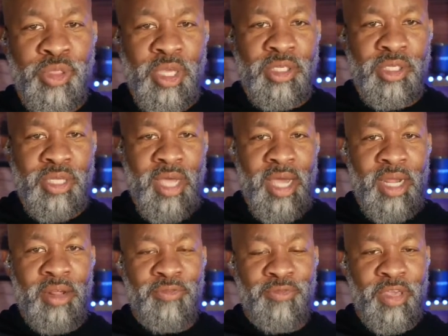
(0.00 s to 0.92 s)
So
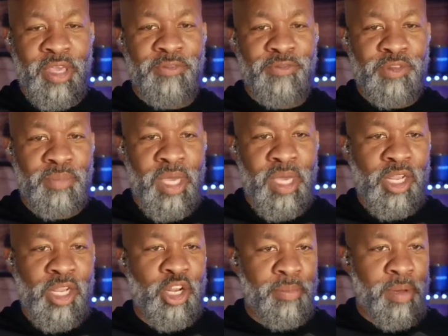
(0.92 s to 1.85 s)
this kind of gives
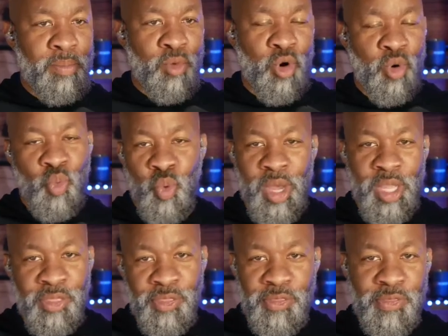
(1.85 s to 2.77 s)
me a little bit more
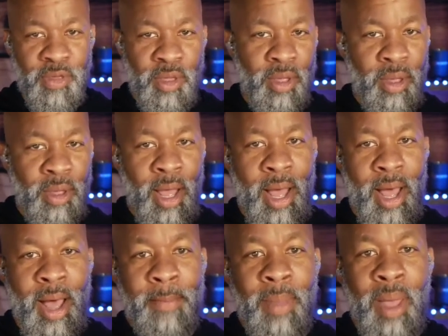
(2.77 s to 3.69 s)
width.
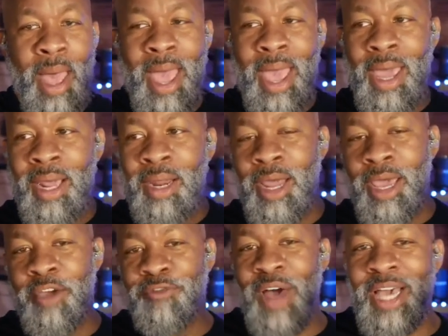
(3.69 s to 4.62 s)

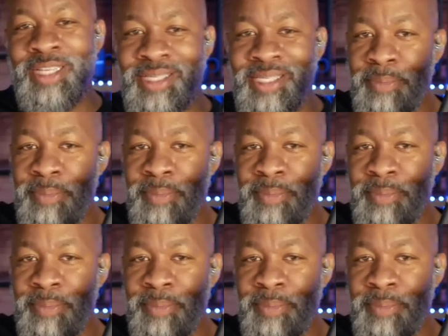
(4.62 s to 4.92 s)
And if